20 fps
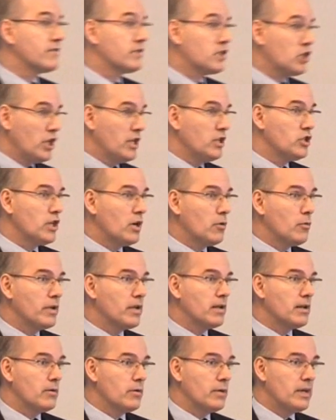have changed their
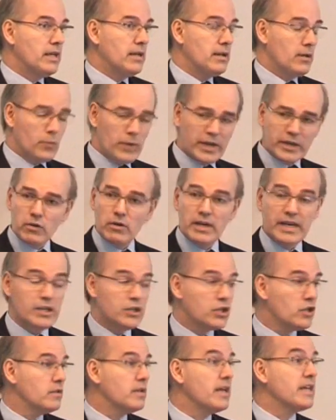re
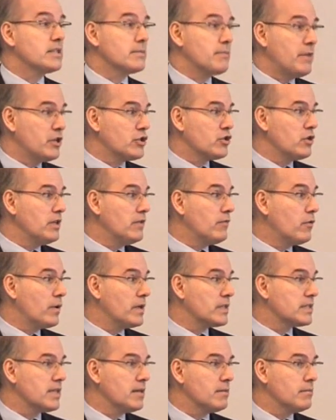regulation, especially
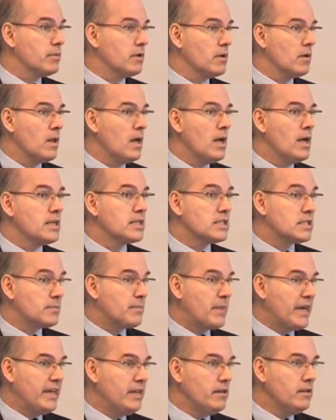for example
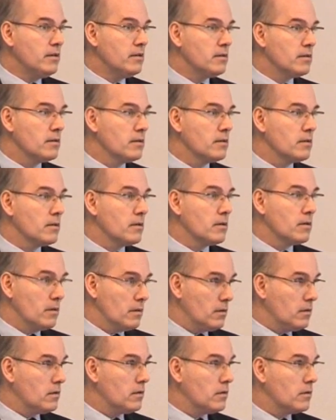Spain,
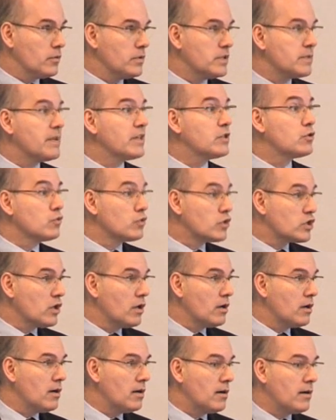uh, respect to
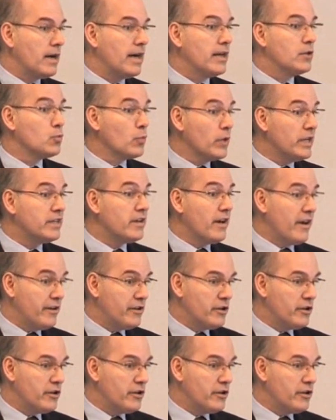solar and wind